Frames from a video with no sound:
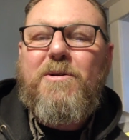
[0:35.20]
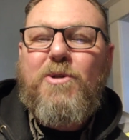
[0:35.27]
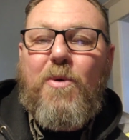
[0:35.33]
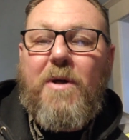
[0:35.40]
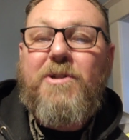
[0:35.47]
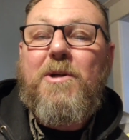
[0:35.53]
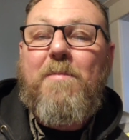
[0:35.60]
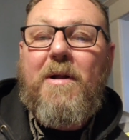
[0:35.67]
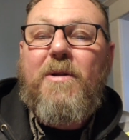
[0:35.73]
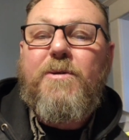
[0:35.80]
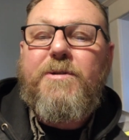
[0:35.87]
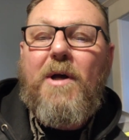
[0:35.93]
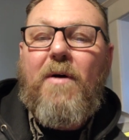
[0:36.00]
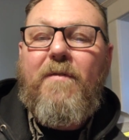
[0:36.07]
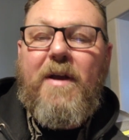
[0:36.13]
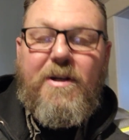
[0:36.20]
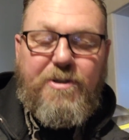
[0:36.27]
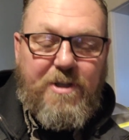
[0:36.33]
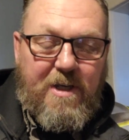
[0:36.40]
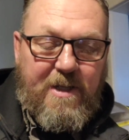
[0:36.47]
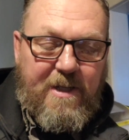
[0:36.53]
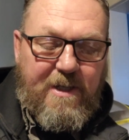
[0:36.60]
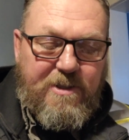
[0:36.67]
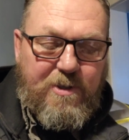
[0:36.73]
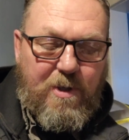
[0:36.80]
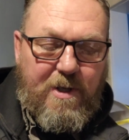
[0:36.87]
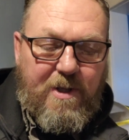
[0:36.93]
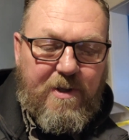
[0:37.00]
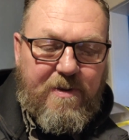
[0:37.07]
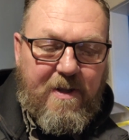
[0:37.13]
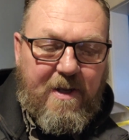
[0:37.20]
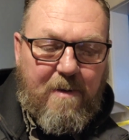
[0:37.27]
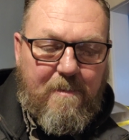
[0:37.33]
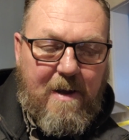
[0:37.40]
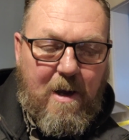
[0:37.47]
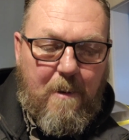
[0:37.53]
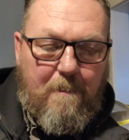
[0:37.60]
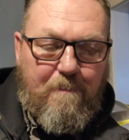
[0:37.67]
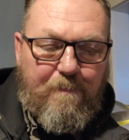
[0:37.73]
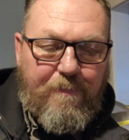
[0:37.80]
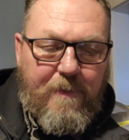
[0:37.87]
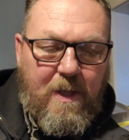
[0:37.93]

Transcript: There's a question about their salvation, and then I started to think about